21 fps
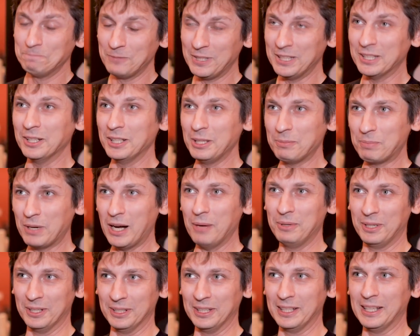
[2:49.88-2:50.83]
you know, you're
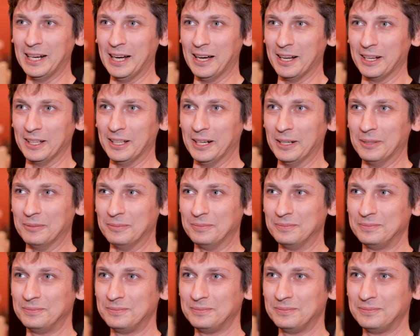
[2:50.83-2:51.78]
probably going to get out of
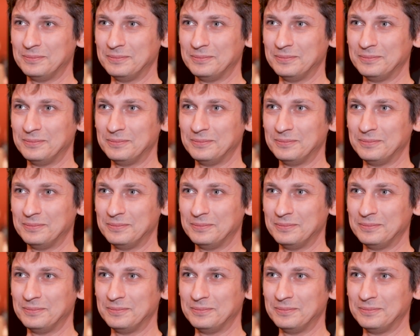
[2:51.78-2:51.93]
there.